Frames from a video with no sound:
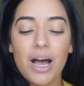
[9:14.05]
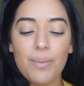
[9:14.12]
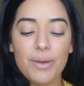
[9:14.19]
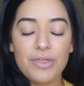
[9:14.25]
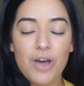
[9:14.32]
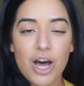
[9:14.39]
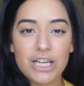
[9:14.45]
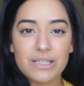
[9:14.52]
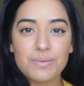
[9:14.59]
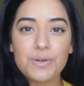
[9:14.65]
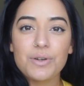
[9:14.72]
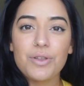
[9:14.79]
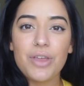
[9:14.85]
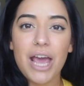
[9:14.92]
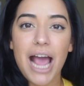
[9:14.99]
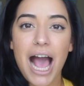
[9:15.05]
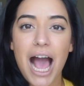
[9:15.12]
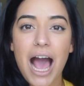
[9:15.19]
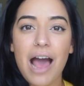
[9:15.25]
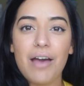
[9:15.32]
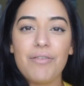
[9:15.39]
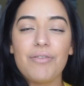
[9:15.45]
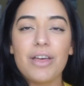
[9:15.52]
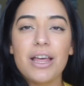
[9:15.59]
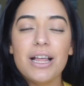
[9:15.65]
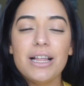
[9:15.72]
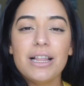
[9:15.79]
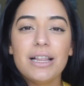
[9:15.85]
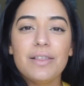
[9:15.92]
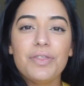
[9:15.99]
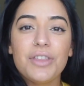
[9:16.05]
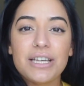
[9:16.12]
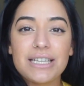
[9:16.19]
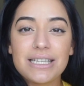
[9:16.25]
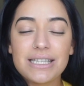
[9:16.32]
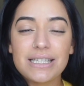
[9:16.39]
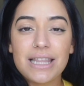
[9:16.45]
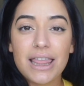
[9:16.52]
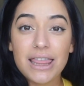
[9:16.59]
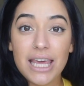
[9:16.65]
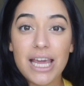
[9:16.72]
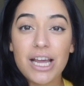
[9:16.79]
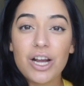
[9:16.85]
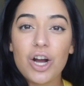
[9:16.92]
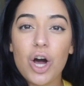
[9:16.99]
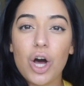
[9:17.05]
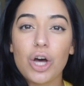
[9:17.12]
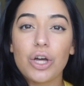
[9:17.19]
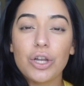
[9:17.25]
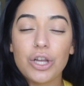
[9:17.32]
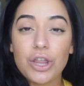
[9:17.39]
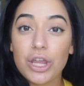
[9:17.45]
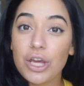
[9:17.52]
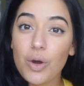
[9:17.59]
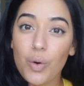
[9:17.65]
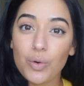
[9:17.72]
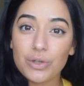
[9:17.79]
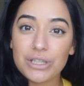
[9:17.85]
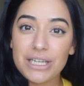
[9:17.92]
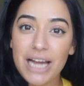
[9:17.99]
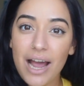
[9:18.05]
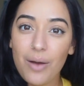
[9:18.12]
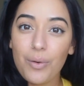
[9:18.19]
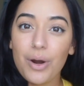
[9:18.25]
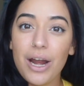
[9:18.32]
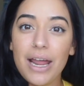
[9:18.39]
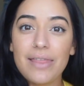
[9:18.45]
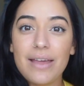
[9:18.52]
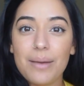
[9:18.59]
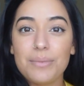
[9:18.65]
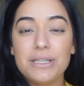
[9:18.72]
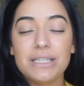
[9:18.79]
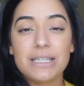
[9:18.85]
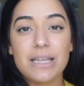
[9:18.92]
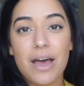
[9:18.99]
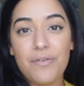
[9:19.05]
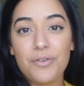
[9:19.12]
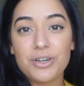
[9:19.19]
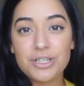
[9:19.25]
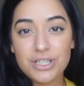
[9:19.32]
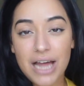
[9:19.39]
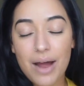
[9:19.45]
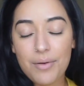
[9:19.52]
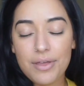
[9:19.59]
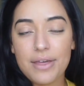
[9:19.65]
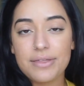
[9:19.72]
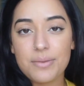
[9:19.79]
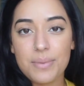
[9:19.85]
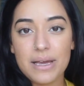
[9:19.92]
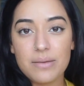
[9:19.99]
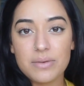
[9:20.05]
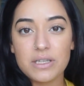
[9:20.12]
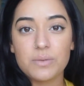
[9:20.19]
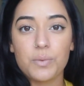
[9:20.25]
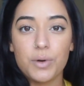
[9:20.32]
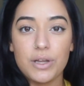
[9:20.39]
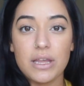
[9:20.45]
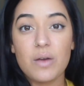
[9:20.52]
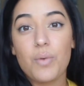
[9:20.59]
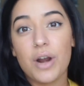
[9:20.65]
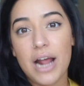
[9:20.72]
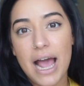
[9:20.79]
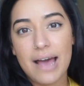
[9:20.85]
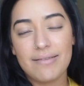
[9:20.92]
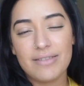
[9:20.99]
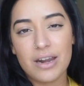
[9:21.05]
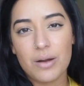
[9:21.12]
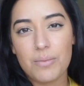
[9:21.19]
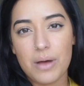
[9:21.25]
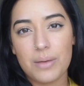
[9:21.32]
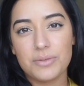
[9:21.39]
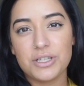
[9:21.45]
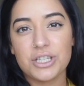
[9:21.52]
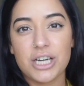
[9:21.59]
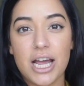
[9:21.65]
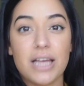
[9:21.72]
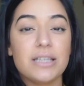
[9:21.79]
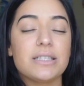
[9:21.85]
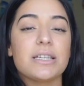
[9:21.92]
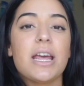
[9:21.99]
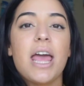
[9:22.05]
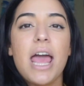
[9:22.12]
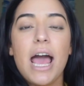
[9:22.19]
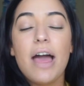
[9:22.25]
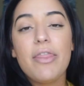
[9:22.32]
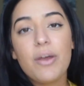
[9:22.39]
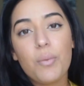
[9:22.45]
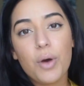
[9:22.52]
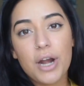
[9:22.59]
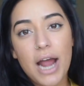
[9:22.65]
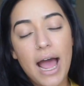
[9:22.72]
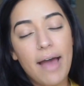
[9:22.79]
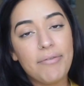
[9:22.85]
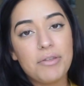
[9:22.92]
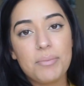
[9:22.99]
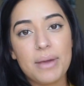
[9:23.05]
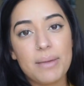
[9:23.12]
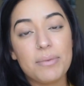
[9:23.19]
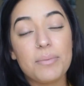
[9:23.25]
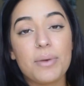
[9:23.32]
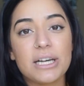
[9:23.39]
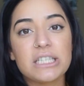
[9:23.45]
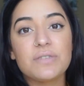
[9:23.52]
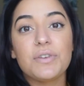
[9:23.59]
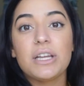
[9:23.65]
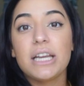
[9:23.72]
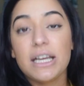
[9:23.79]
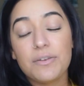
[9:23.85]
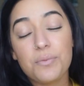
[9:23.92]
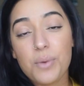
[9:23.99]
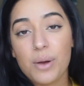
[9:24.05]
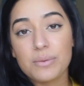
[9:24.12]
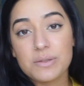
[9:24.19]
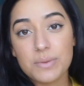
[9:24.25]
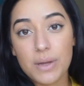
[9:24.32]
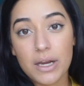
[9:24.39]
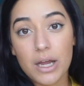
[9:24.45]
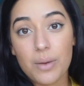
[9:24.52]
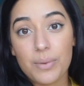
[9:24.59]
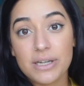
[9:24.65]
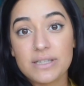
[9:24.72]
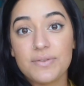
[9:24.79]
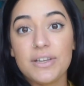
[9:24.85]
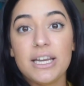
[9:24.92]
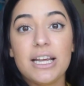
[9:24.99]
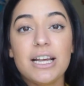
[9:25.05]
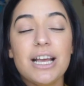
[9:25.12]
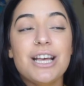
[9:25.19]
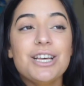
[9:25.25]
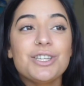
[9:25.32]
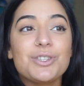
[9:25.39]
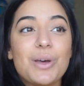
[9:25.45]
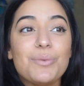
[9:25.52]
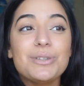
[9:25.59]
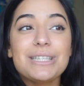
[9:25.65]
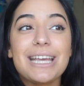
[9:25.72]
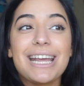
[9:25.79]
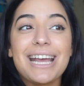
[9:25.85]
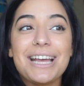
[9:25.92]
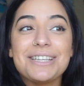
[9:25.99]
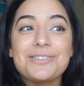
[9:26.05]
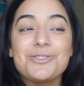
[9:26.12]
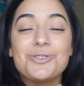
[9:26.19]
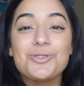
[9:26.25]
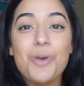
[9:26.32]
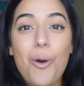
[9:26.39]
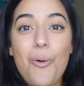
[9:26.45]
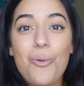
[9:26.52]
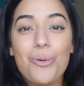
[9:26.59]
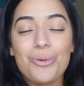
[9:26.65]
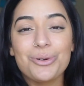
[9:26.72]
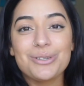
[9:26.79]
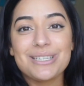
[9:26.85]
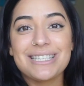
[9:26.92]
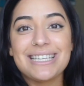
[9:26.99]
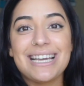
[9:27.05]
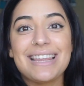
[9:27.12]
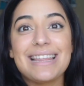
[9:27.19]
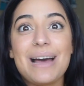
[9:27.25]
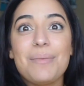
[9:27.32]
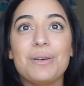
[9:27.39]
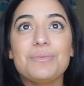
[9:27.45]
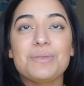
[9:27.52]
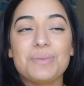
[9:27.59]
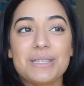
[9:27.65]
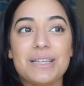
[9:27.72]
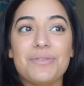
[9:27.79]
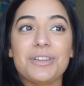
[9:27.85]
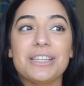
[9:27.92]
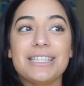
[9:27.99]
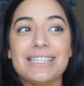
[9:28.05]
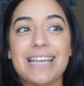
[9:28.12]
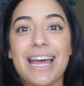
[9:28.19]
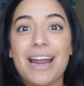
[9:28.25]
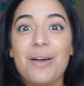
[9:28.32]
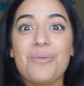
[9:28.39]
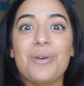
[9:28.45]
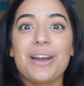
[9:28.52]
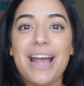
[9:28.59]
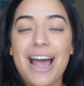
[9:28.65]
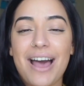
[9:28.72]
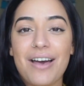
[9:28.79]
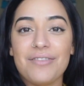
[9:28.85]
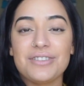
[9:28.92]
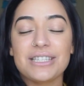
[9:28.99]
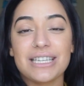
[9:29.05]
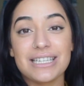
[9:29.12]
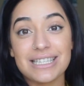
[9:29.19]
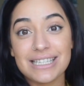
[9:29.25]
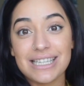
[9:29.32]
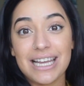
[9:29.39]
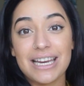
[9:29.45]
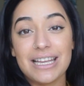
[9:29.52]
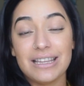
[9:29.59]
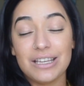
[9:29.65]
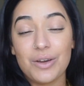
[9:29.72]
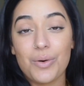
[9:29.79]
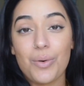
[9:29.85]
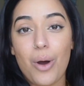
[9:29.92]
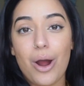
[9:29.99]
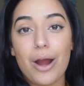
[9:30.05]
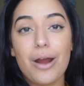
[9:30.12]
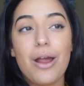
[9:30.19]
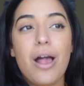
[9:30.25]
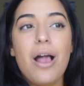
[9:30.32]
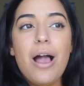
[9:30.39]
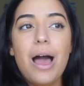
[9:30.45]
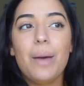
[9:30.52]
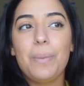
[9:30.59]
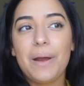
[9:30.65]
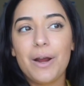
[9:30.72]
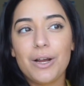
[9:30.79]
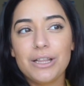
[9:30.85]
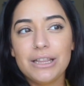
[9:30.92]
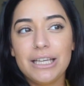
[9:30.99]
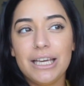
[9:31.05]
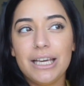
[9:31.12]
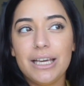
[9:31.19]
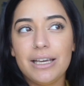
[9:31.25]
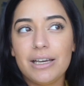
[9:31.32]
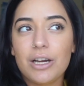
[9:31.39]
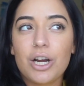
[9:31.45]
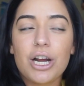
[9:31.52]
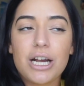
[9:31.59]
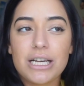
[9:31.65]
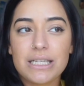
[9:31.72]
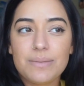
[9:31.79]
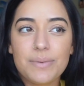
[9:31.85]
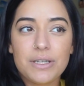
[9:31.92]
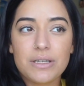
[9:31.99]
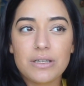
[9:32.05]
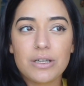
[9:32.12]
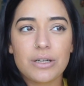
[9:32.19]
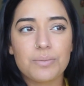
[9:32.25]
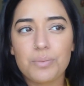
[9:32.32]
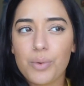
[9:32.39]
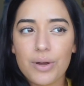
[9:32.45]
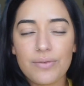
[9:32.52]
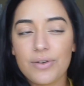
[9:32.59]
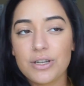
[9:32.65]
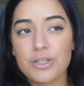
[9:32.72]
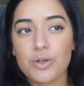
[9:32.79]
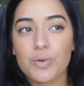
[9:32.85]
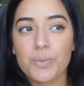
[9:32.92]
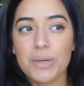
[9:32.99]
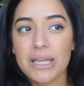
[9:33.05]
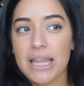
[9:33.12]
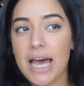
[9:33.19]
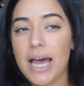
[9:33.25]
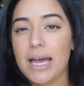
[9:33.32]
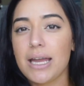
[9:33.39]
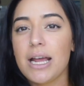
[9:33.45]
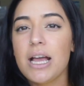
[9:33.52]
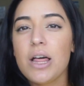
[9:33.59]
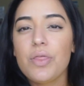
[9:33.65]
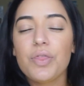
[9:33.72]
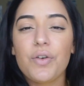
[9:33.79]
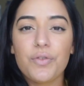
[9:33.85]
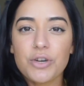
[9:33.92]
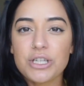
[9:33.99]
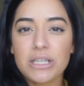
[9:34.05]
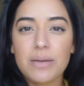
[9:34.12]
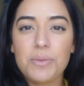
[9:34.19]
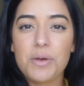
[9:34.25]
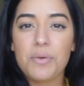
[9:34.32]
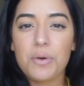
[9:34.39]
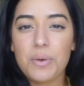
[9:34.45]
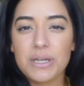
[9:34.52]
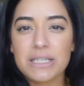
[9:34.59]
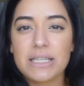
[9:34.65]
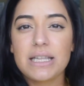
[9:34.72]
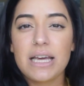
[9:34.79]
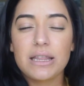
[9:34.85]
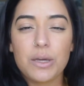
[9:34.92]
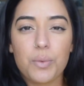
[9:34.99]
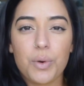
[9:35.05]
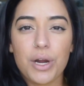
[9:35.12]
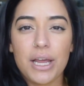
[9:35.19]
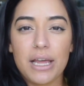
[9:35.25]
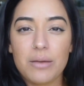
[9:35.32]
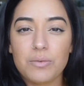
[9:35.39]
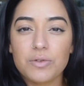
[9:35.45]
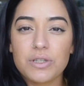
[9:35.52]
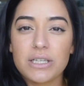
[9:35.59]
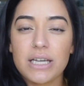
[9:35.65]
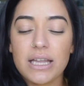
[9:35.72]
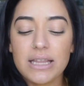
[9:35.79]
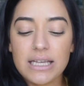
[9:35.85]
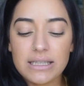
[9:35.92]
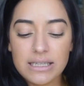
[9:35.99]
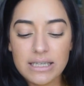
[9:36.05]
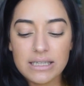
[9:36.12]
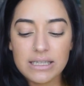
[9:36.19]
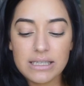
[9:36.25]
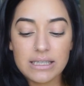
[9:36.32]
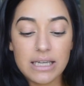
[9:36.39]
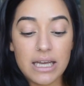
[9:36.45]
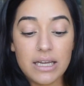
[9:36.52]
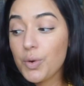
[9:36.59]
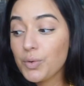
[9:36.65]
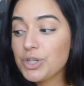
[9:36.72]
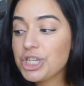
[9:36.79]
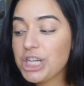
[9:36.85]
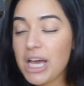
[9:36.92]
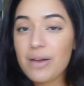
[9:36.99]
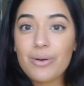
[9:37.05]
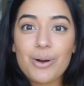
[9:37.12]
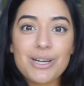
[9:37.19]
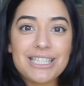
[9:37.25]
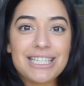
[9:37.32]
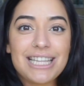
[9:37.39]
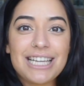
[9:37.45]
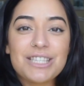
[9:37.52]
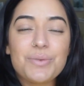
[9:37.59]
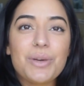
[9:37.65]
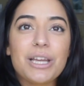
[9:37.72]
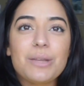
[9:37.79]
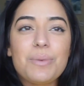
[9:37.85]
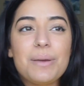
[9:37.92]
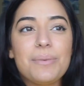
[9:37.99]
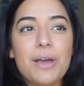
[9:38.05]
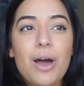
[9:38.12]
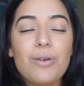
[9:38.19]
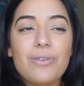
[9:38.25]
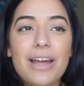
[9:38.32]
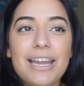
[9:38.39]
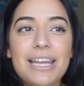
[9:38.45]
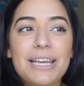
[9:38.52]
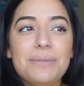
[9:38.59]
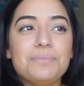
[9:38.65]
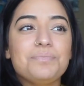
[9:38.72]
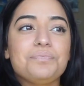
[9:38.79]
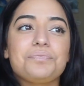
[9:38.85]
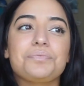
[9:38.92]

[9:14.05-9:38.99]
In the hospital, they have this thing called the golden hour, and that means that first hour that the baby's born, they want to have that on mama's chest, and they want to have the baby breastfeed if mom is planning on breastfeeding. So that was like so cool to see, and that mom specifically said, I want to have skin to skin in the OR. Apparently her husband or boyfriend told me that the first time they requested that, they weren't able to get that skin to skin. So she had requested that, so we got the baby all ready.